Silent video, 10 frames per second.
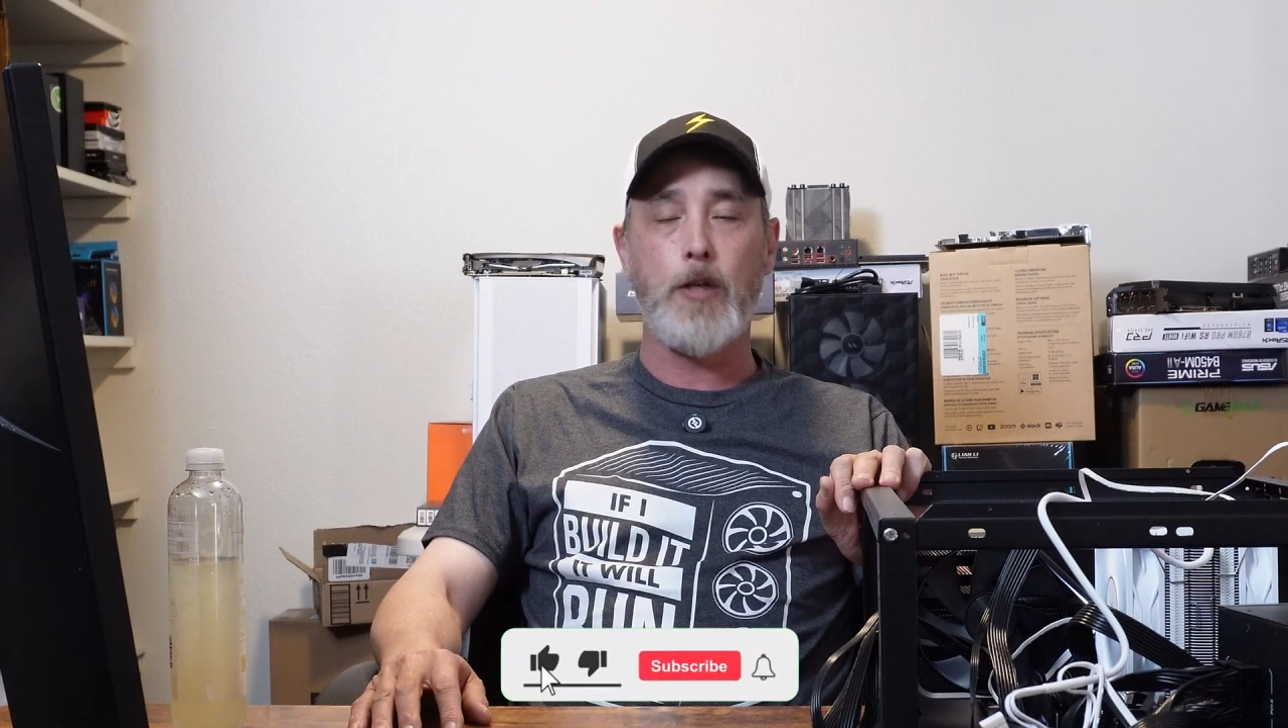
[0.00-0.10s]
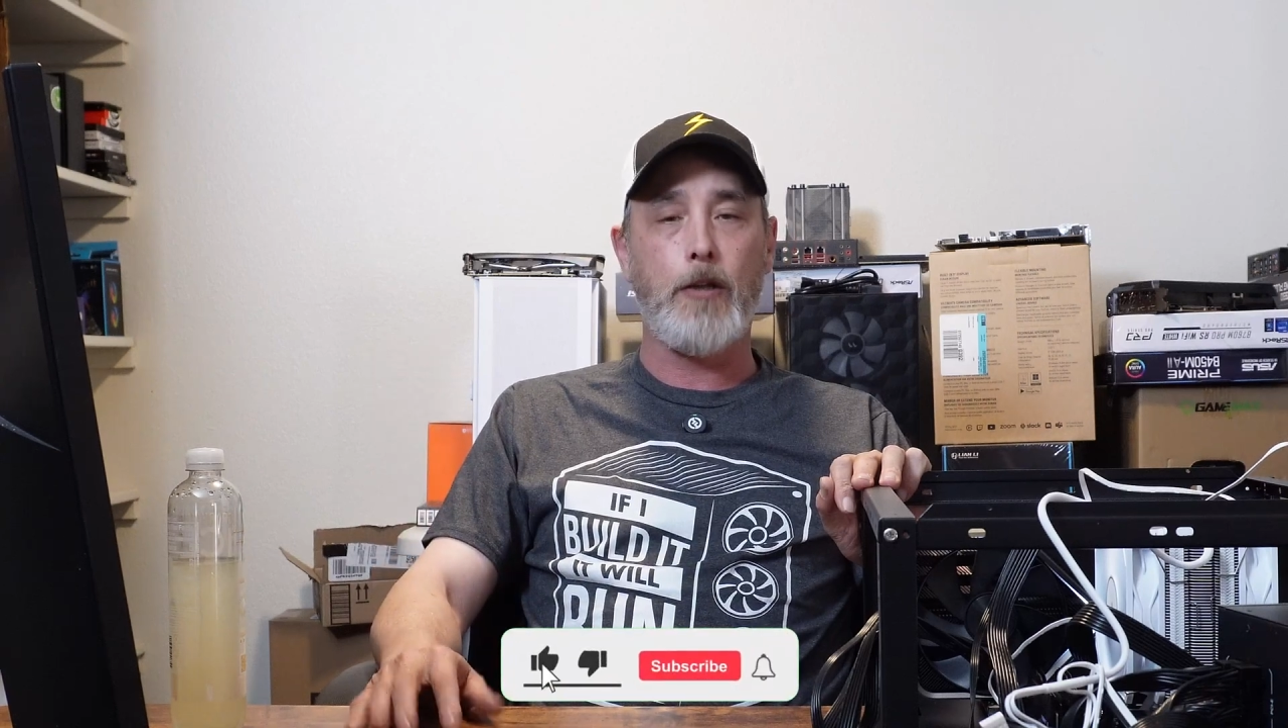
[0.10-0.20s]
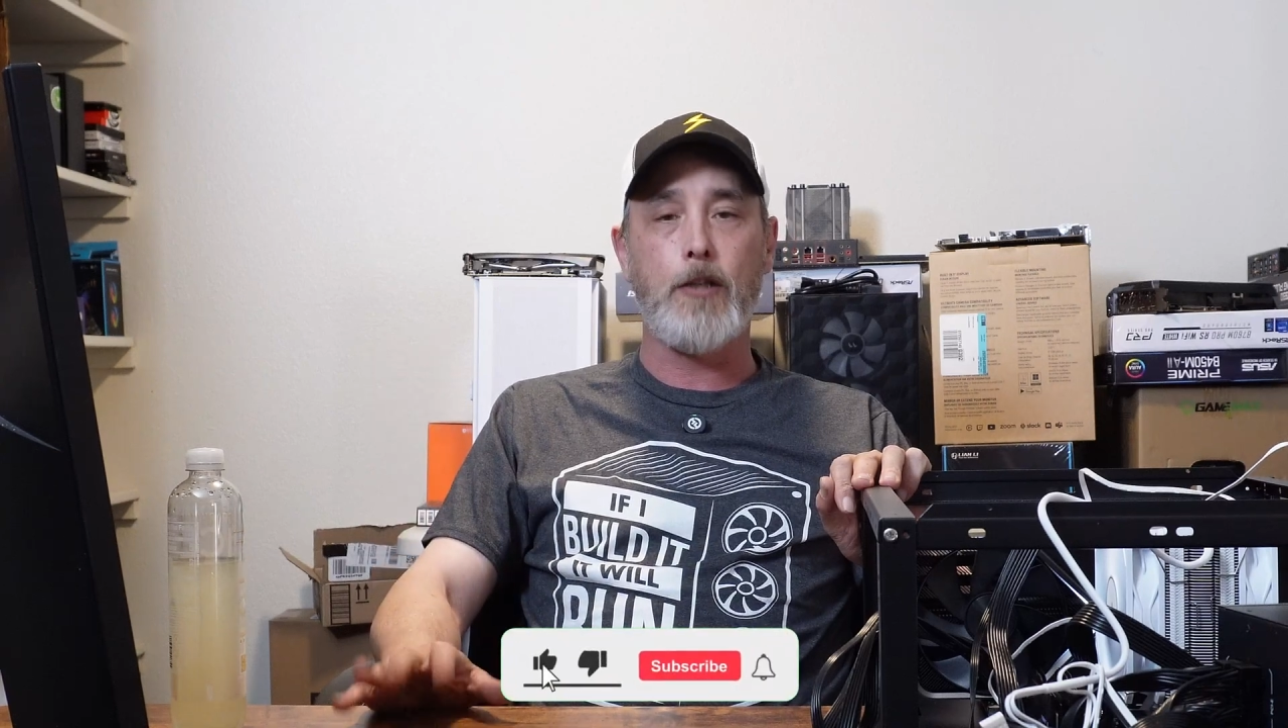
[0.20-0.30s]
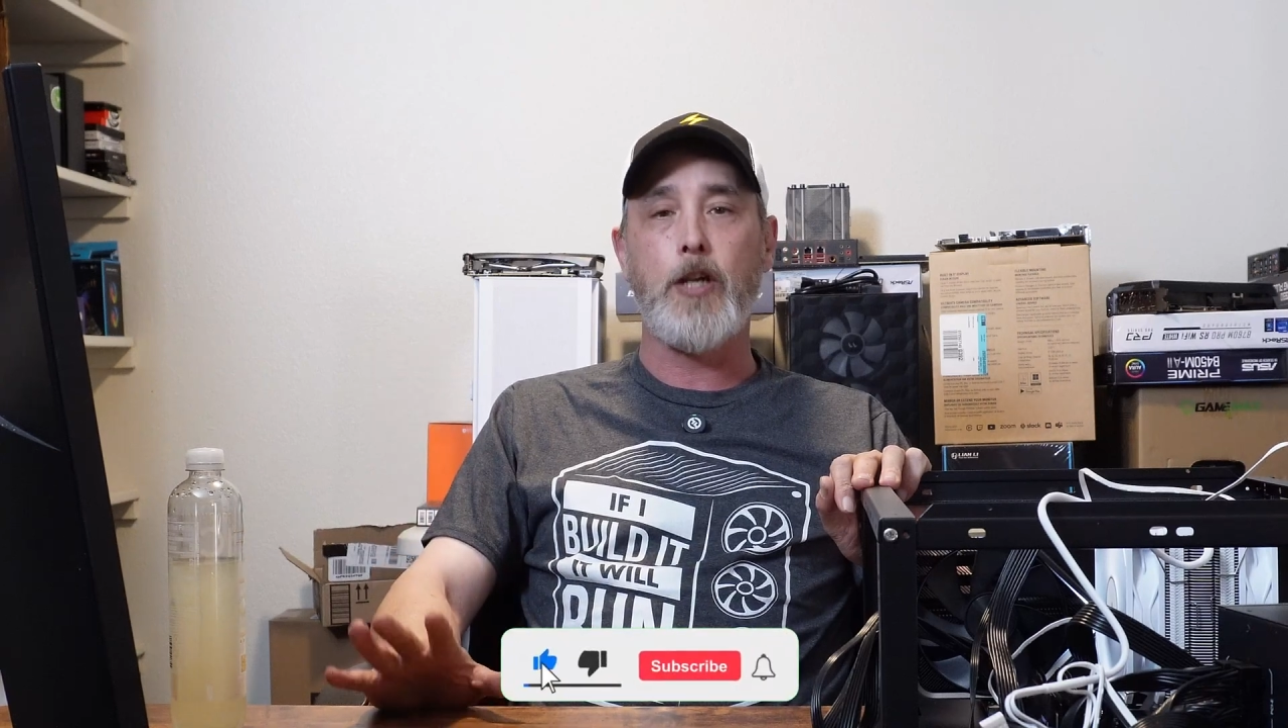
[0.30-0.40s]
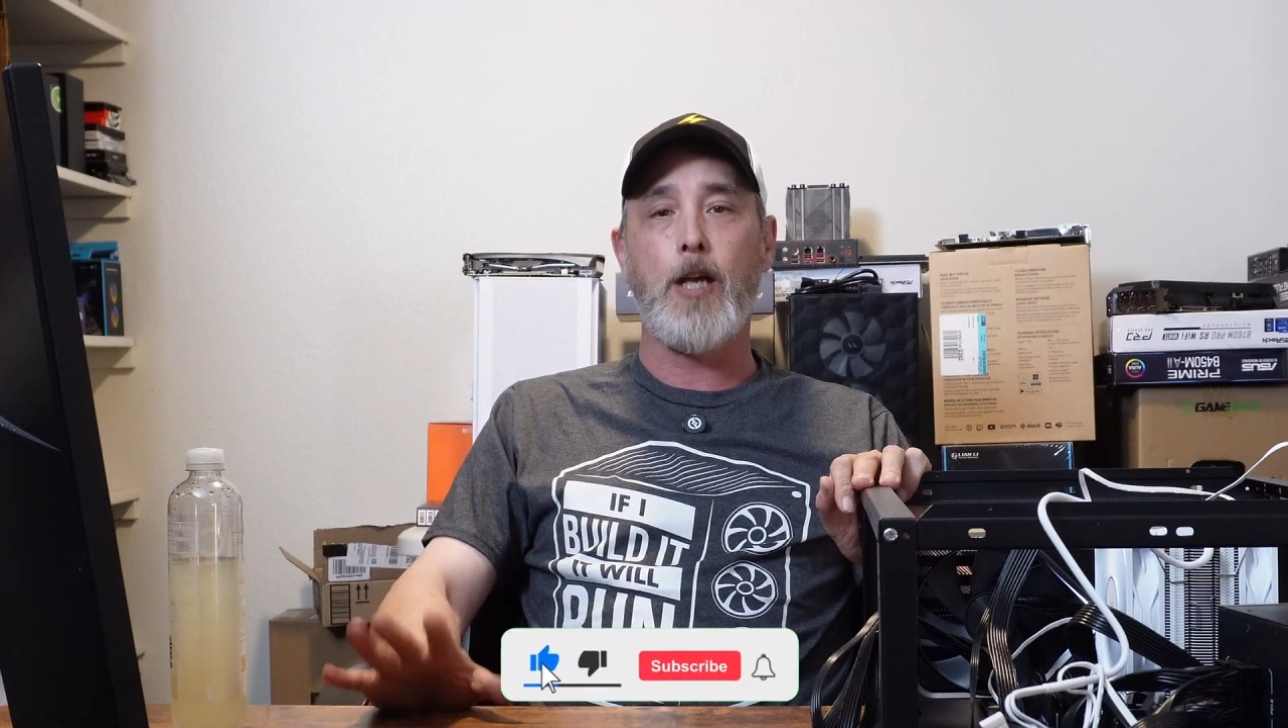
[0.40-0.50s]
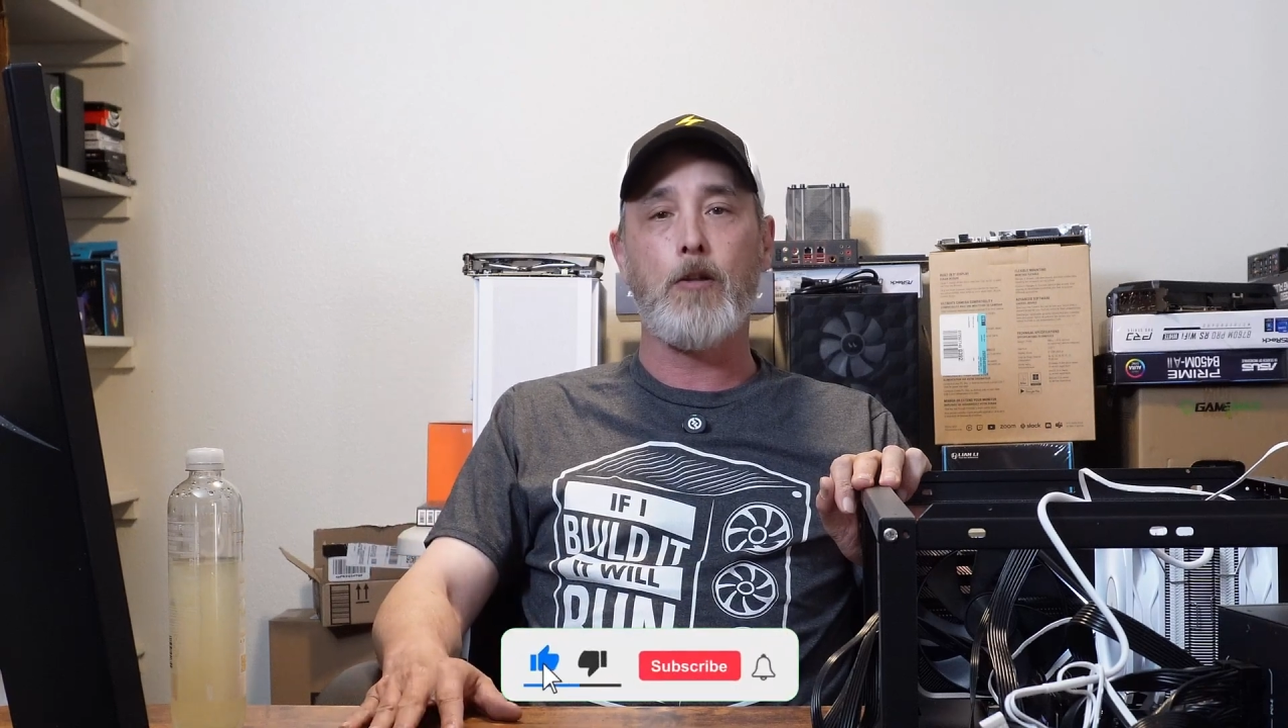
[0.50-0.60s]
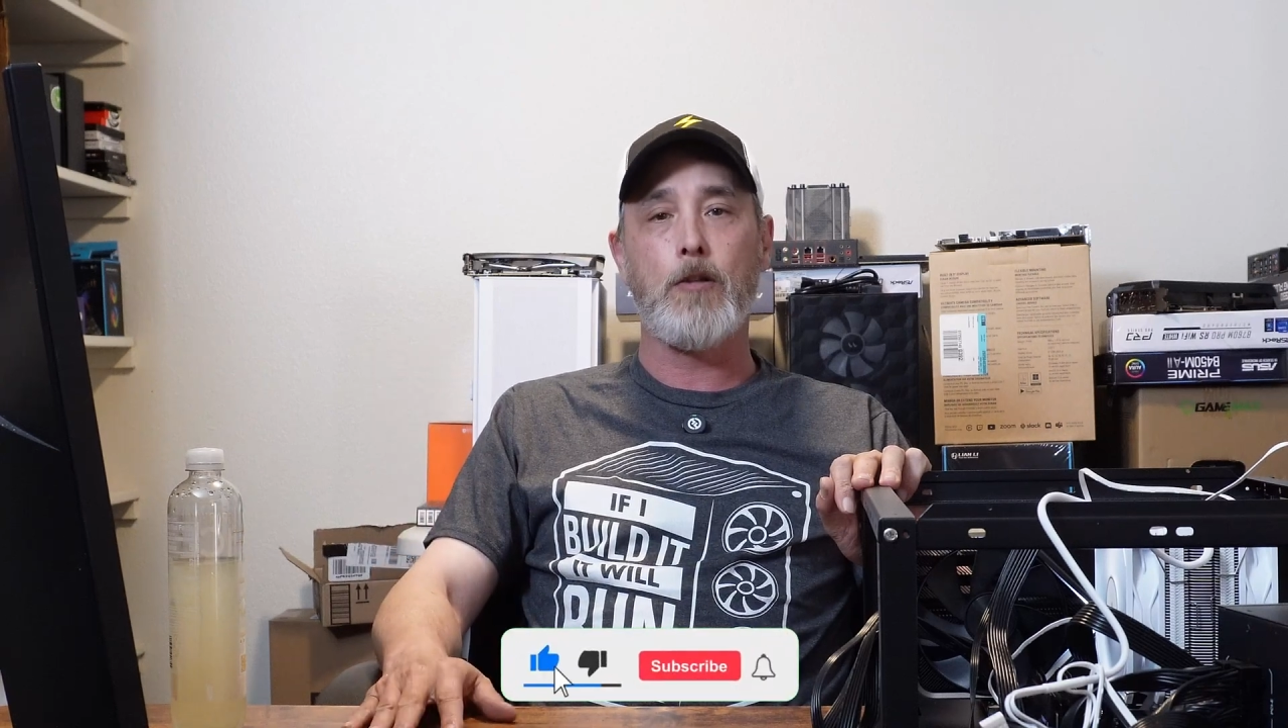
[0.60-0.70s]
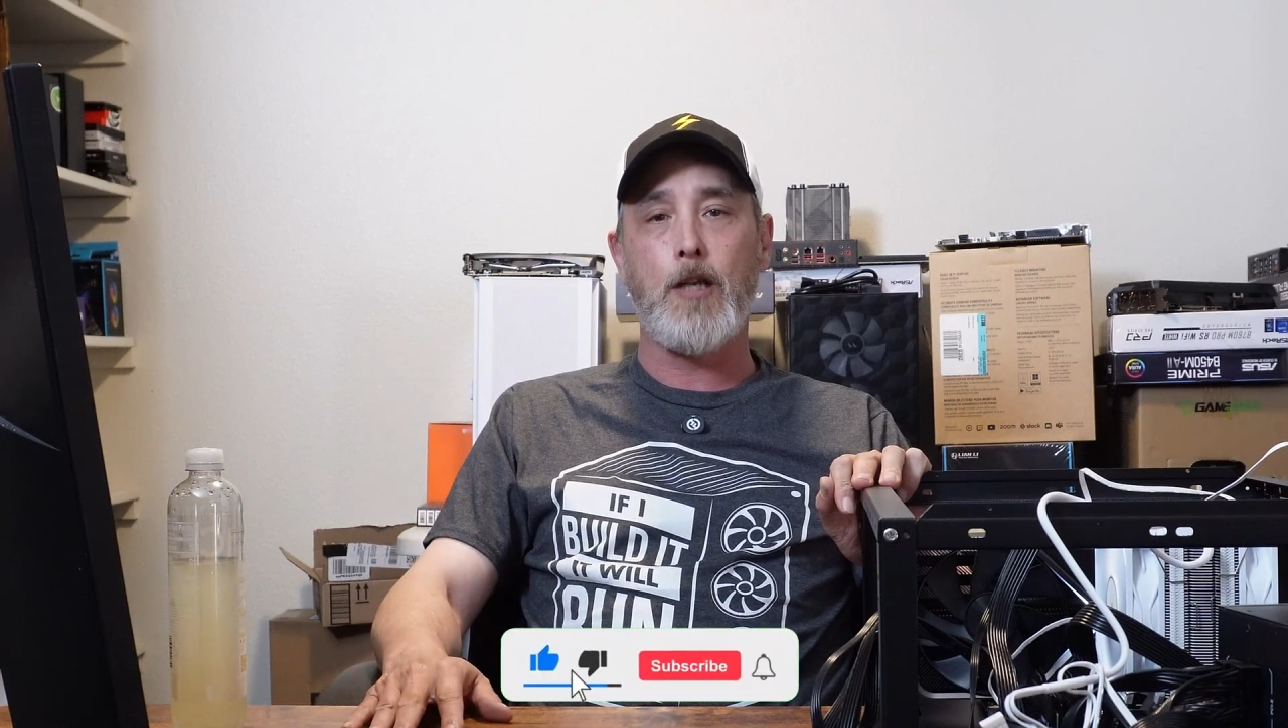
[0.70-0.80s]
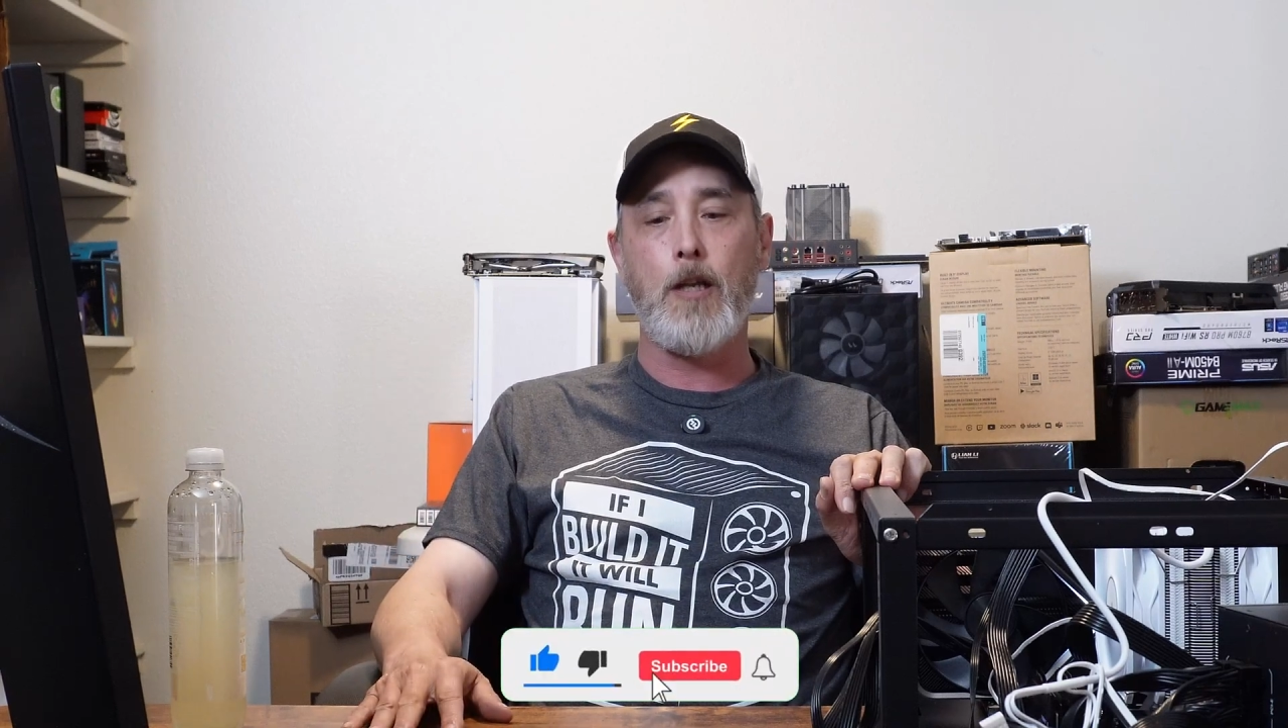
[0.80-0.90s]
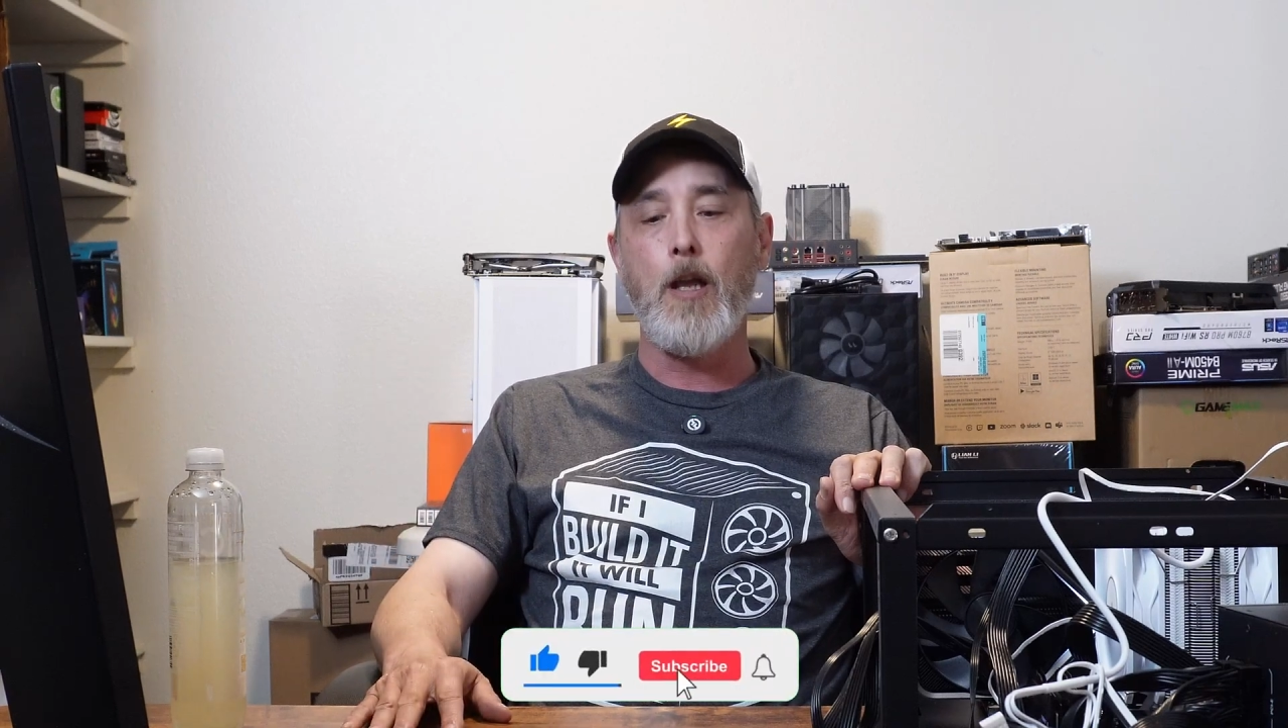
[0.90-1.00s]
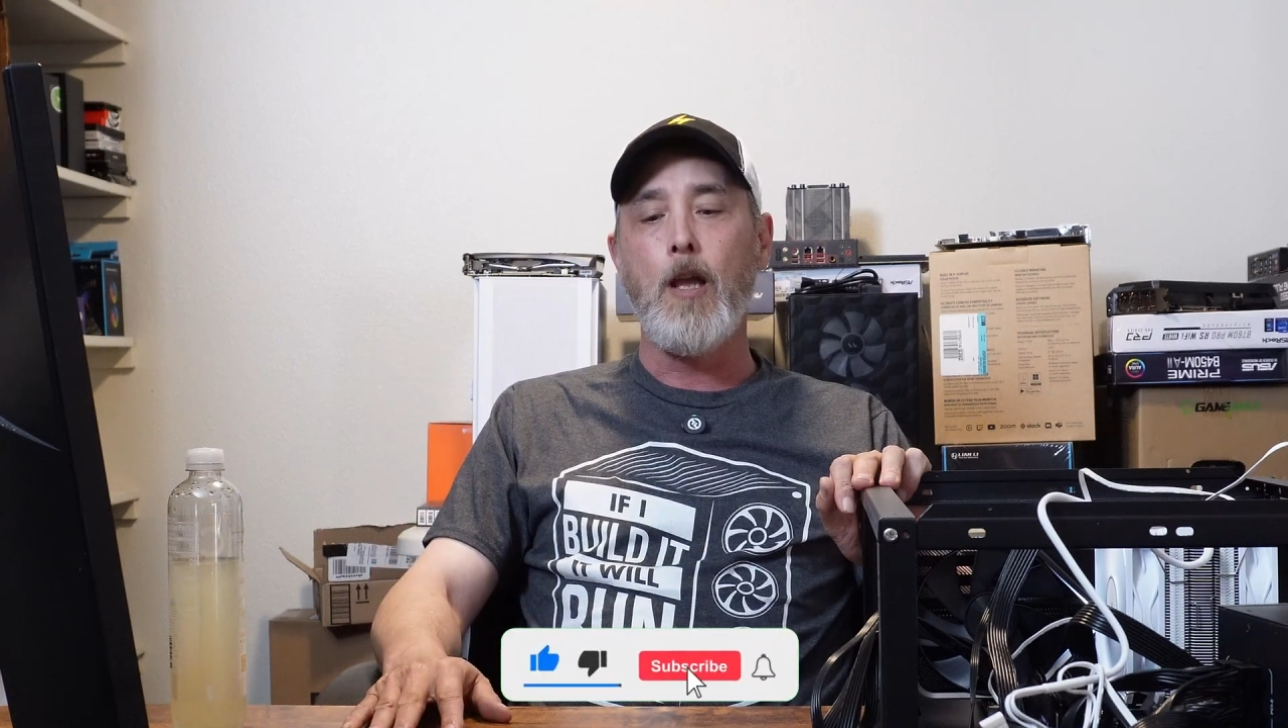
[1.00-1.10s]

out the channel a ton.